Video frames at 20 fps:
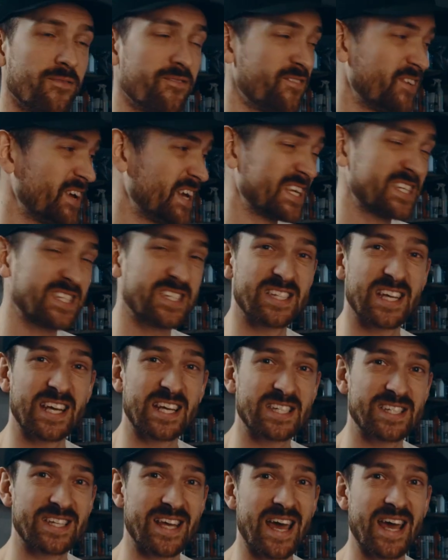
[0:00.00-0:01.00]

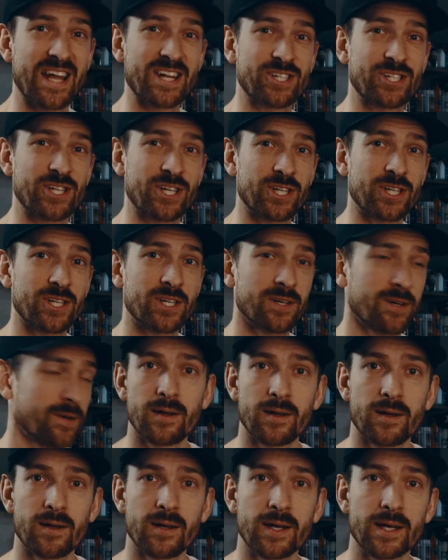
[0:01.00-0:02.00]
V6 engine.
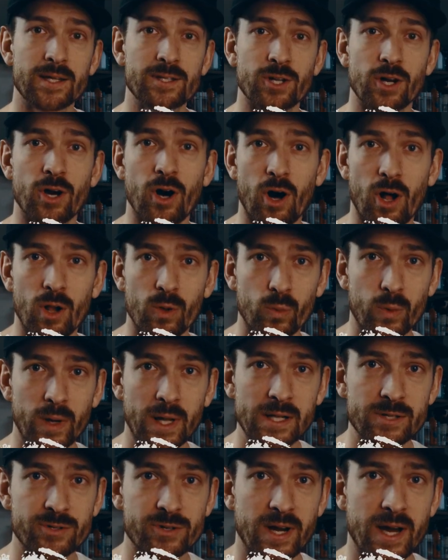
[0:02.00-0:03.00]
It's an
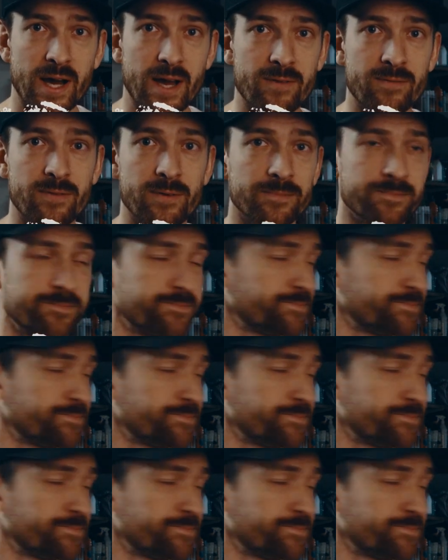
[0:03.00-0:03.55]
all-wheel drive,